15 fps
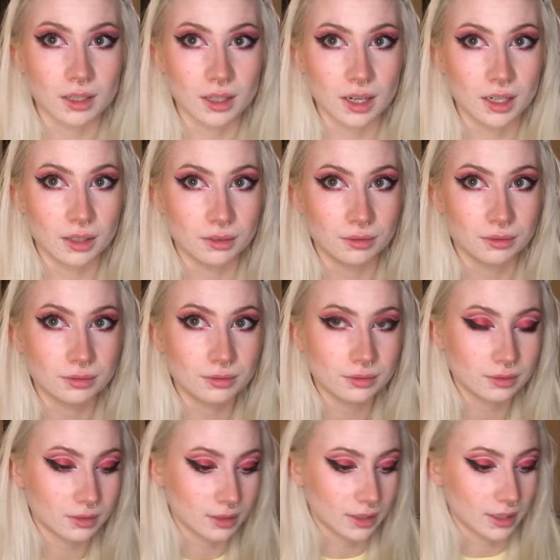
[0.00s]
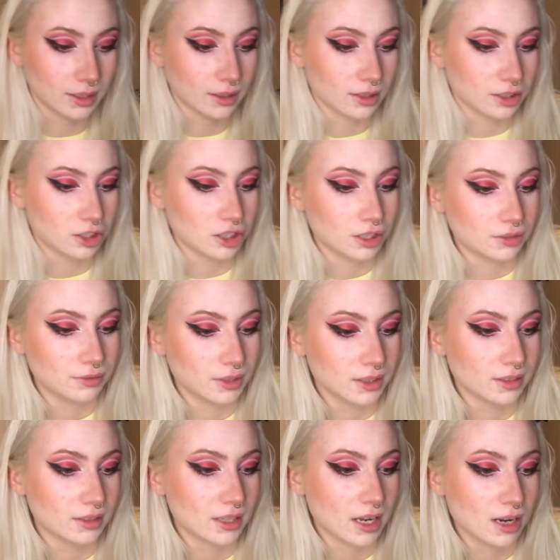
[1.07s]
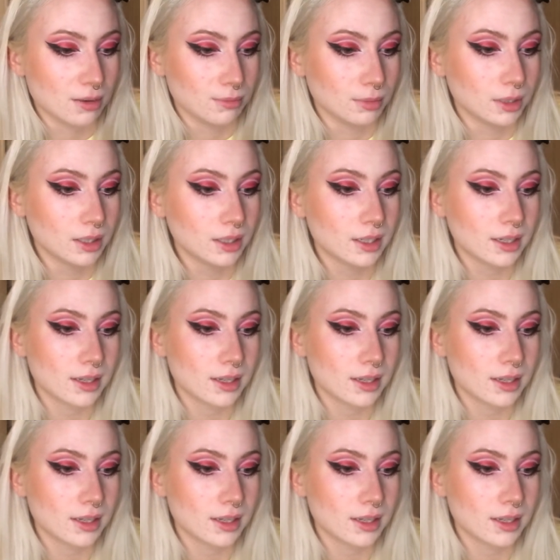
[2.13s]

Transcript: kind of achieve the same